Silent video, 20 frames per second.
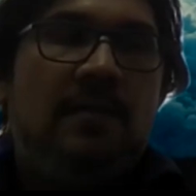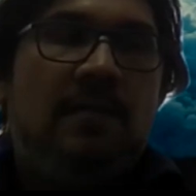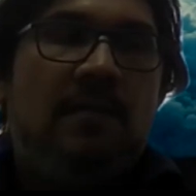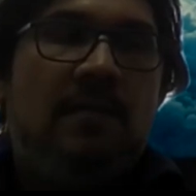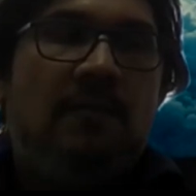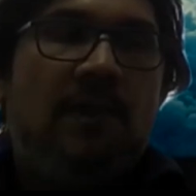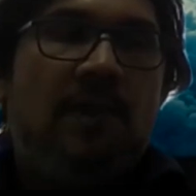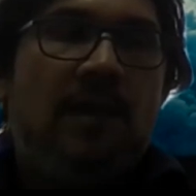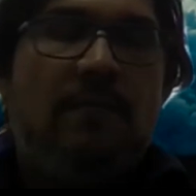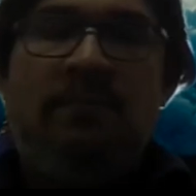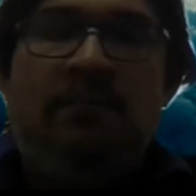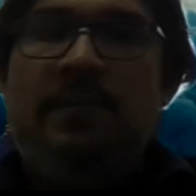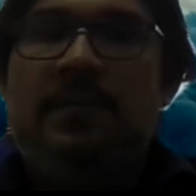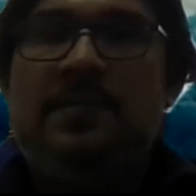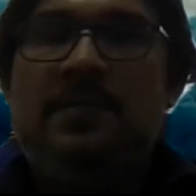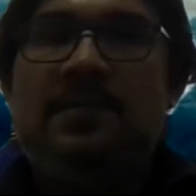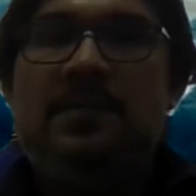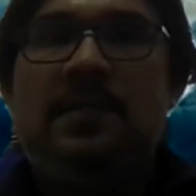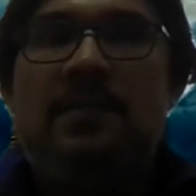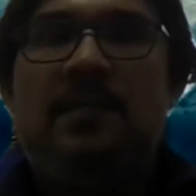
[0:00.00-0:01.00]
one
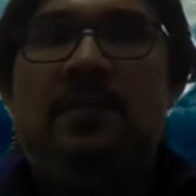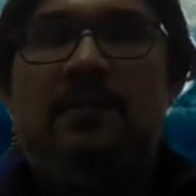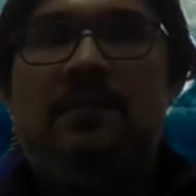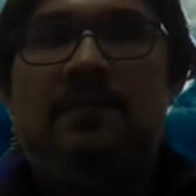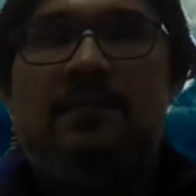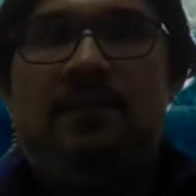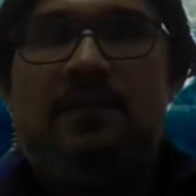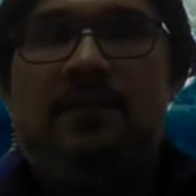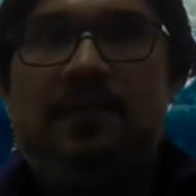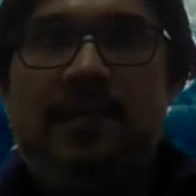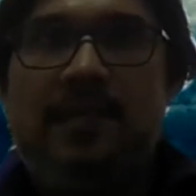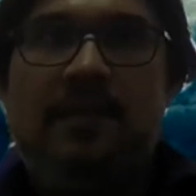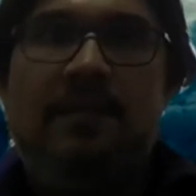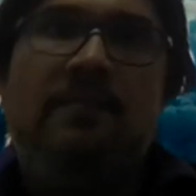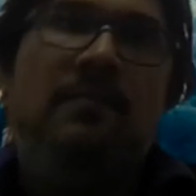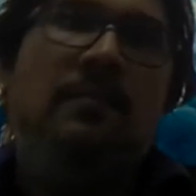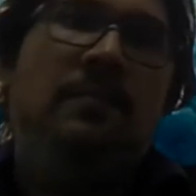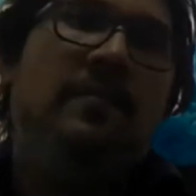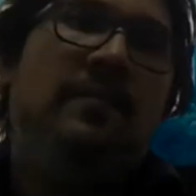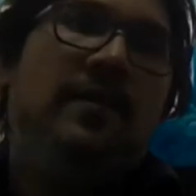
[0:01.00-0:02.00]
person in the world that
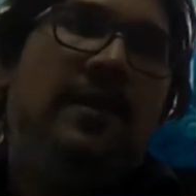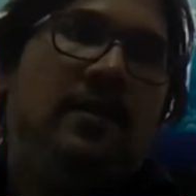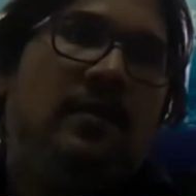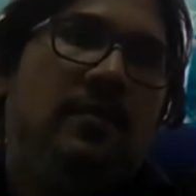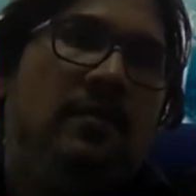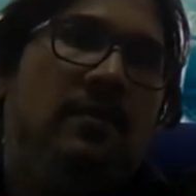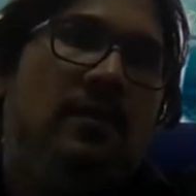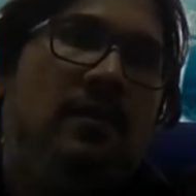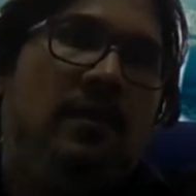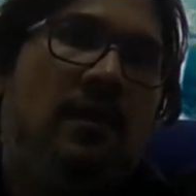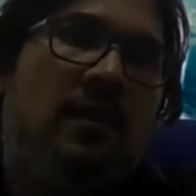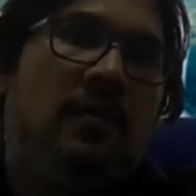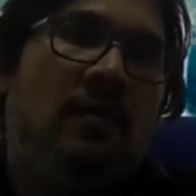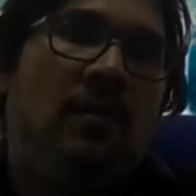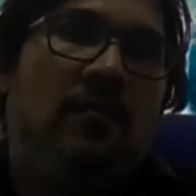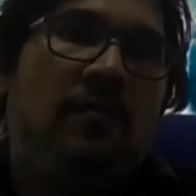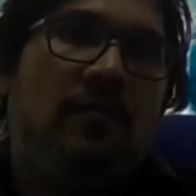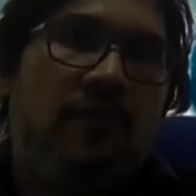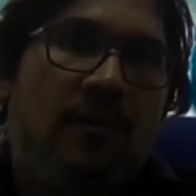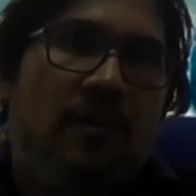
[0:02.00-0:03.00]
will be valued out
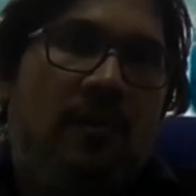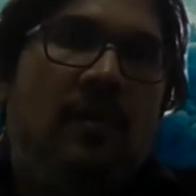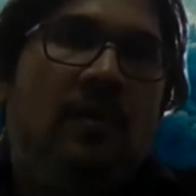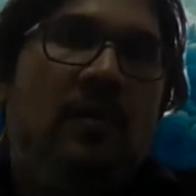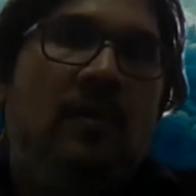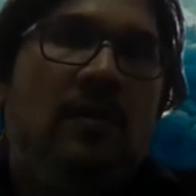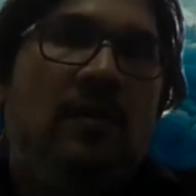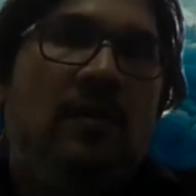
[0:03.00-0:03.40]
of your